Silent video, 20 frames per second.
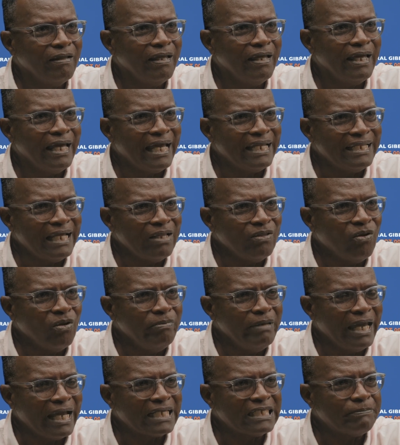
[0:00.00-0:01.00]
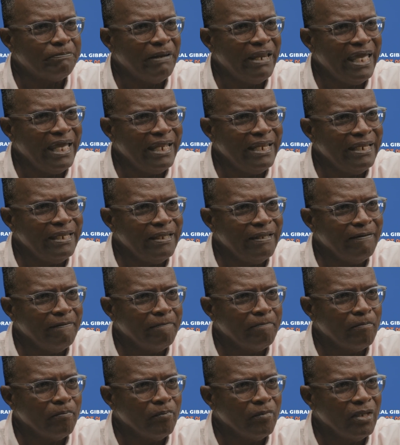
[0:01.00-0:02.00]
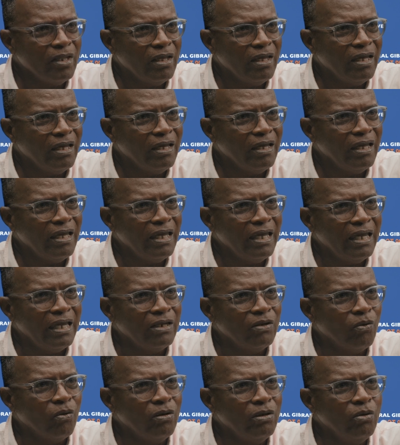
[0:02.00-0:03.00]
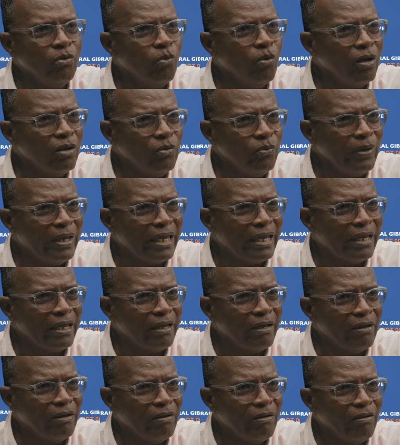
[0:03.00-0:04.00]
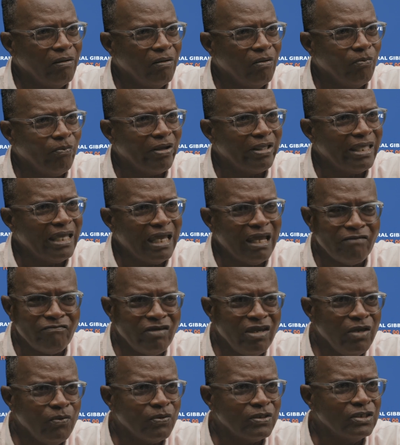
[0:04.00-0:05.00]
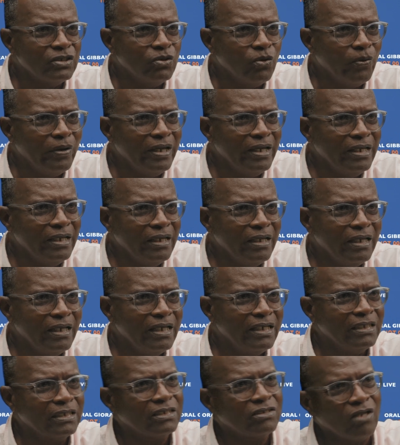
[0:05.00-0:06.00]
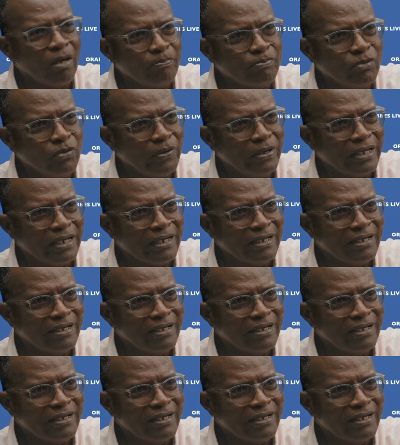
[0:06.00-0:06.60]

And that could be explained in only one way. Whatever he was doing, he stopped doing.